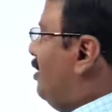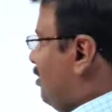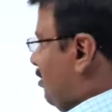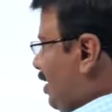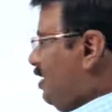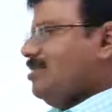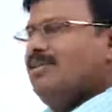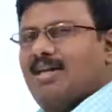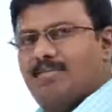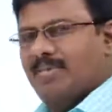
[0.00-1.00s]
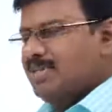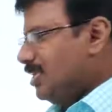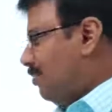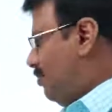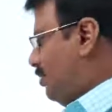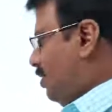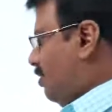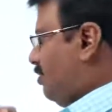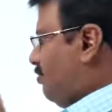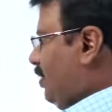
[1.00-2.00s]
So these numbers
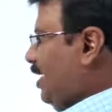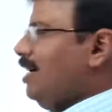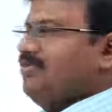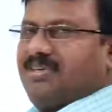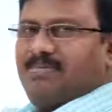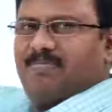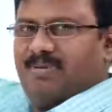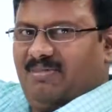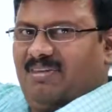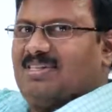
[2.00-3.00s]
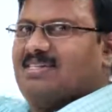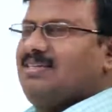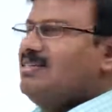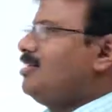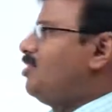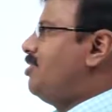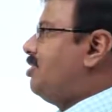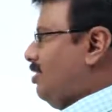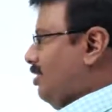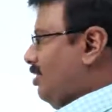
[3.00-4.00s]
I'm picking up from the previous
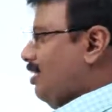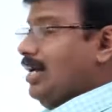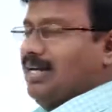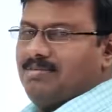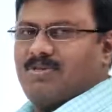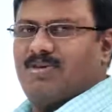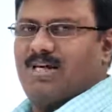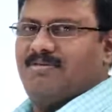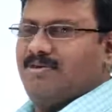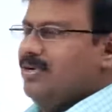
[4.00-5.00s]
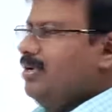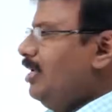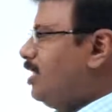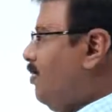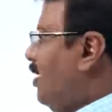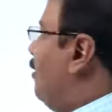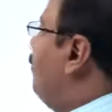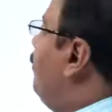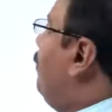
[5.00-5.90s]
sessions, diagrams what I have drawn, explained.